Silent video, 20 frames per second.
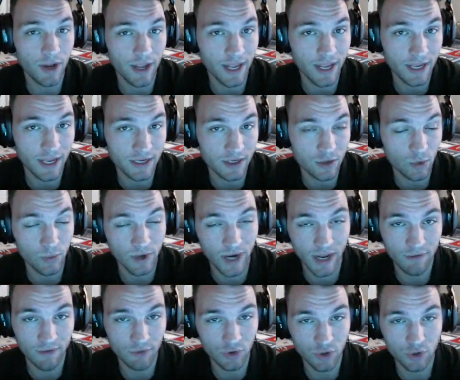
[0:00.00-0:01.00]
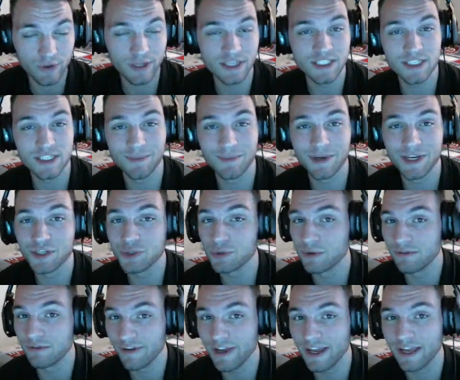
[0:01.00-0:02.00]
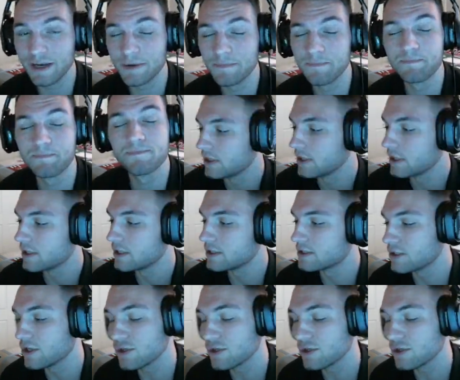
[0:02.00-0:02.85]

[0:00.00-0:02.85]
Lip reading: hand whenever you get somebody to invade. So